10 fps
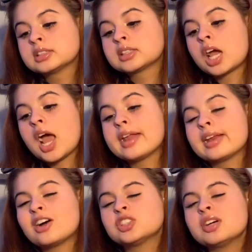And then
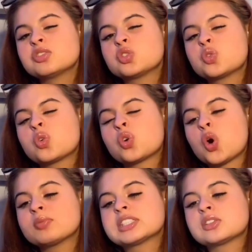I also have Google
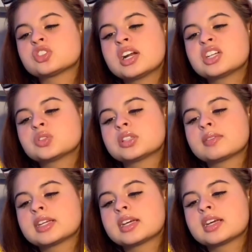Chrome because I was trying to do
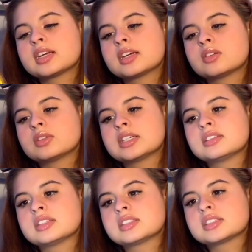something in
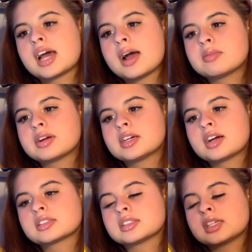this app right here,
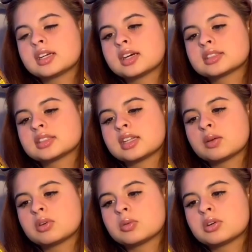actually index and it like
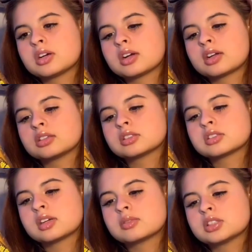wouldn't work and it just
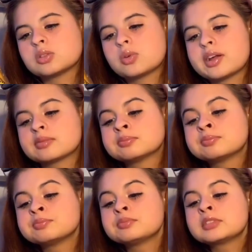like was annoying.
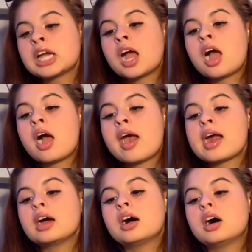
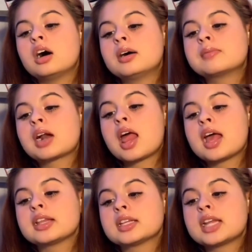Um,
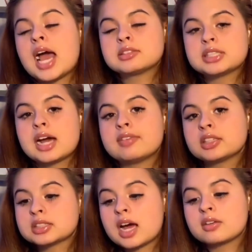and then the apps that I have
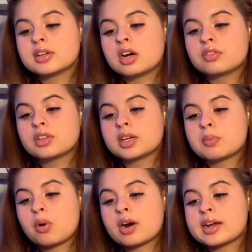outside of it of the
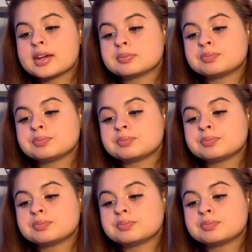important